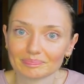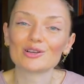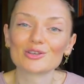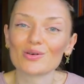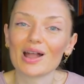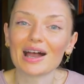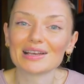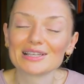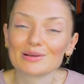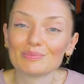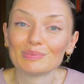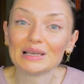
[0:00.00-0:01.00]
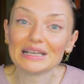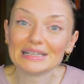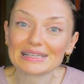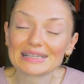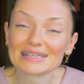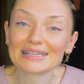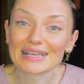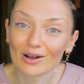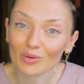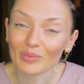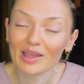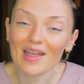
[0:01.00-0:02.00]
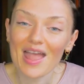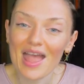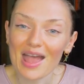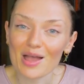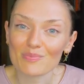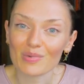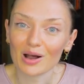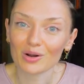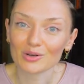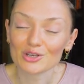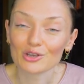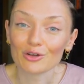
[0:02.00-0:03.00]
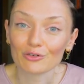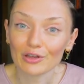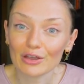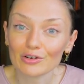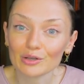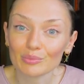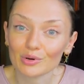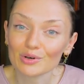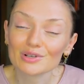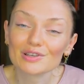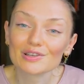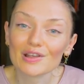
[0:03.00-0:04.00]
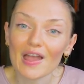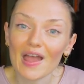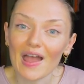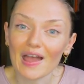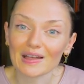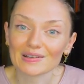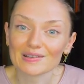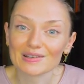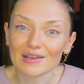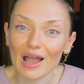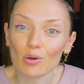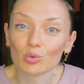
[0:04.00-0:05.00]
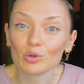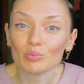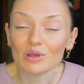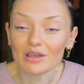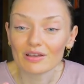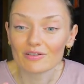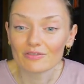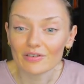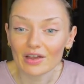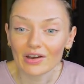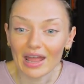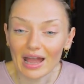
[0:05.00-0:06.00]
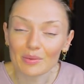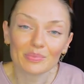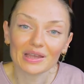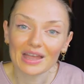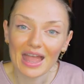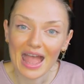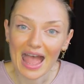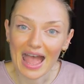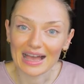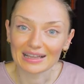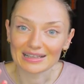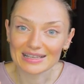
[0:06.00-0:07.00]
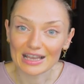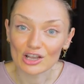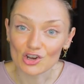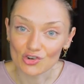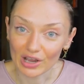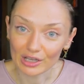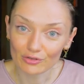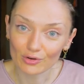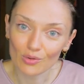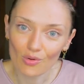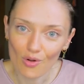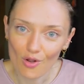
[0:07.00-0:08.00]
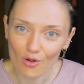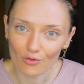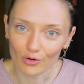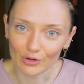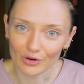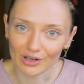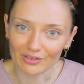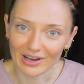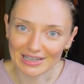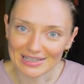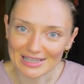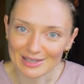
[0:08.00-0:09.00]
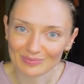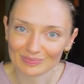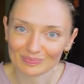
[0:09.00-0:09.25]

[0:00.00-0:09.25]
So guys, please tell me about your favorite books, and I would be very happy and grateful for your advice.